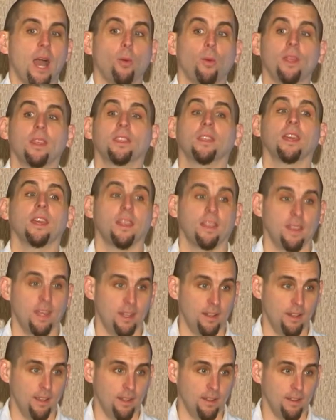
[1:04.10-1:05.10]
we think they
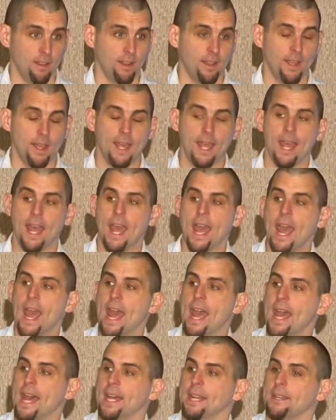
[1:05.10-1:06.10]
did.
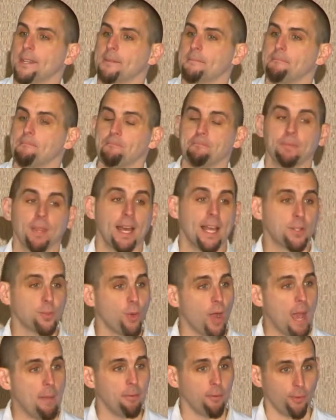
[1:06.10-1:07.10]
And that's
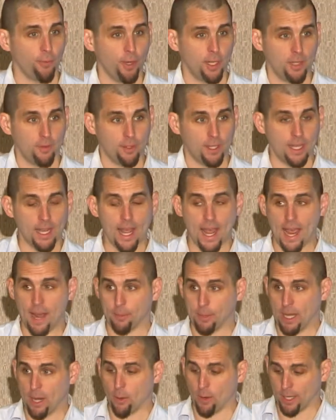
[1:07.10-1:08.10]
why I'm in front of you today. And
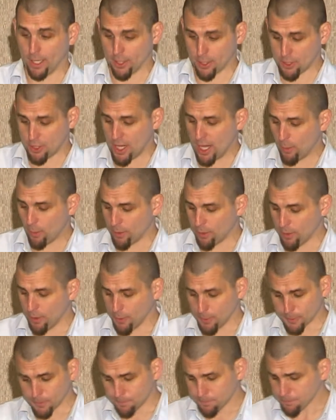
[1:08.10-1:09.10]
what I wanted to share with
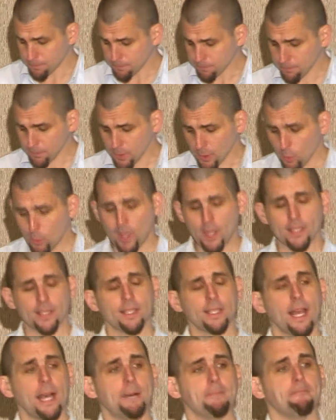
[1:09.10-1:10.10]
you
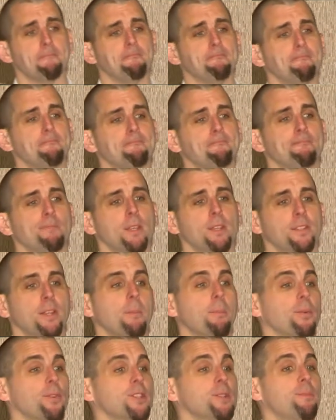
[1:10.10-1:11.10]
was some
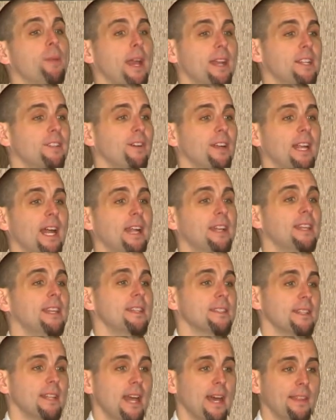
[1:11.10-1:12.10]
perspective on
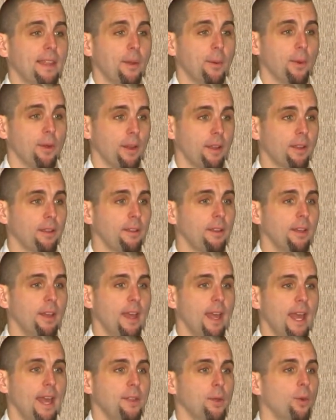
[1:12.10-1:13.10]
ideas and how they work.
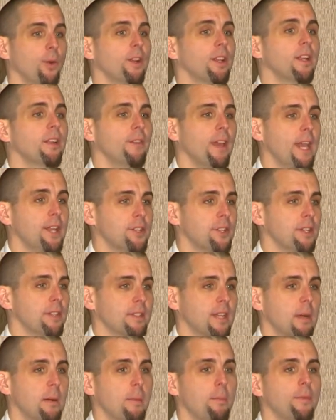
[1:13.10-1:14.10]
And the word innovation has
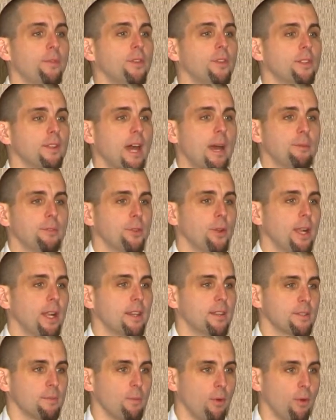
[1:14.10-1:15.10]
come up a few times already
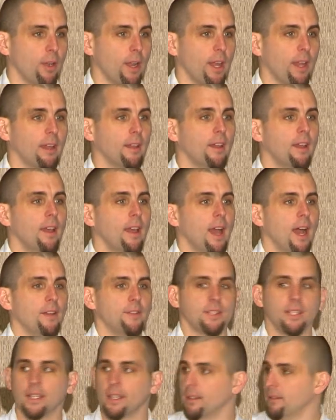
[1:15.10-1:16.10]
this morning. I've
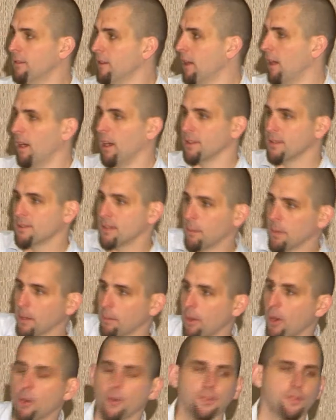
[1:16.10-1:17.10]
seen it on some of the
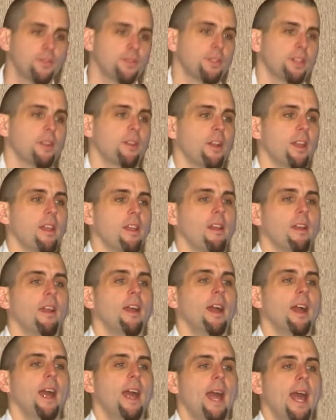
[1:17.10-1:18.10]
posters that are here.
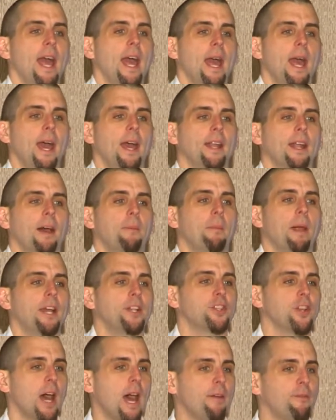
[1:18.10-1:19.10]
And my
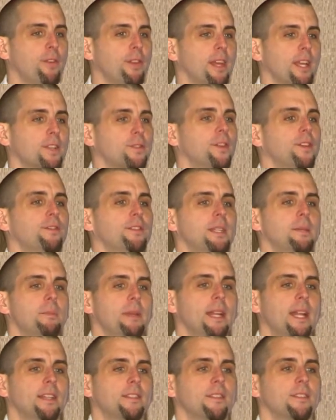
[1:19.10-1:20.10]
job for the next 15
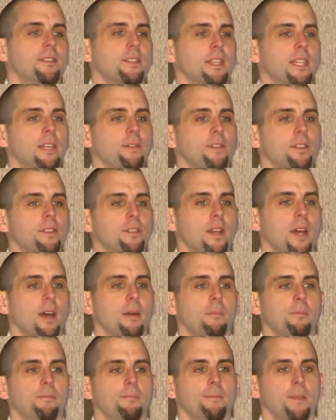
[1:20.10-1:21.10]
minutes is to give you
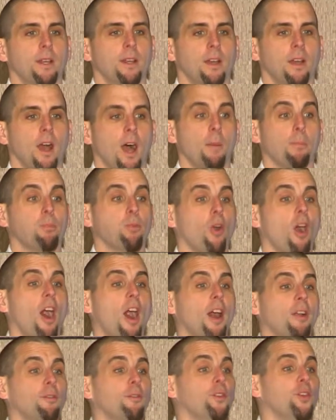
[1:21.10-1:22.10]
a
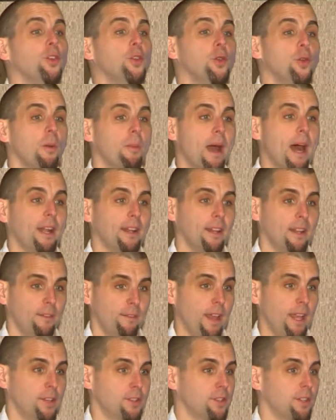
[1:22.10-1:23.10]
broad view about
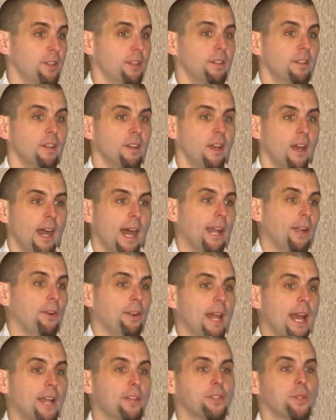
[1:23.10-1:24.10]
innovation. I don't
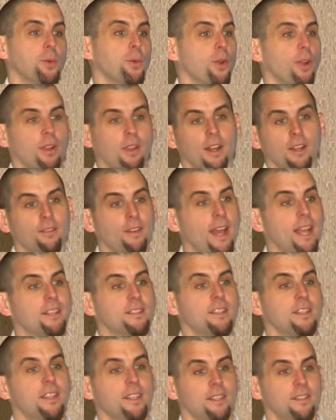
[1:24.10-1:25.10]
actually work on
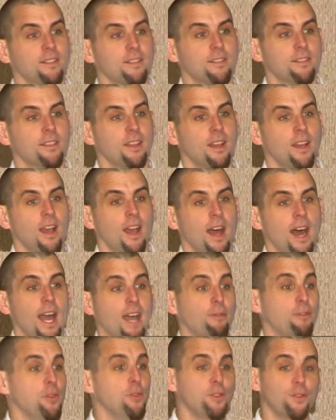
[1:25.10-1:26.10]
vaccines. I
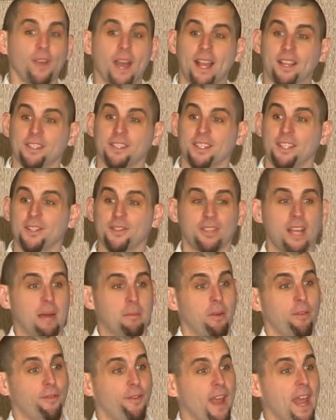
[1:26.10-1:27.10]
have used vaccines, so I'm
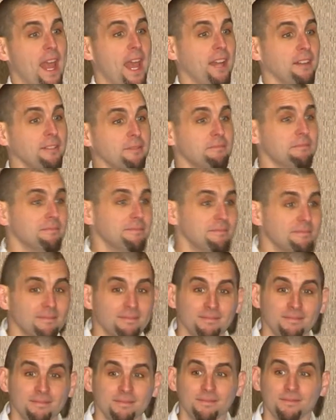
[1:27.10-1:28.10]
a fan.
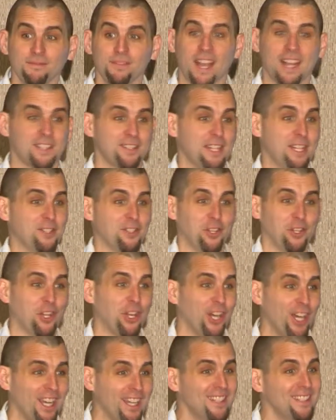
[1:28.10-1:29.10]
Vaccines are
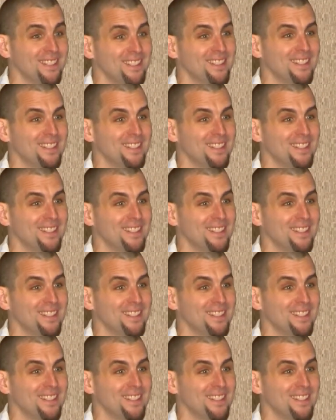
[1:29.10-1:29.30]
good.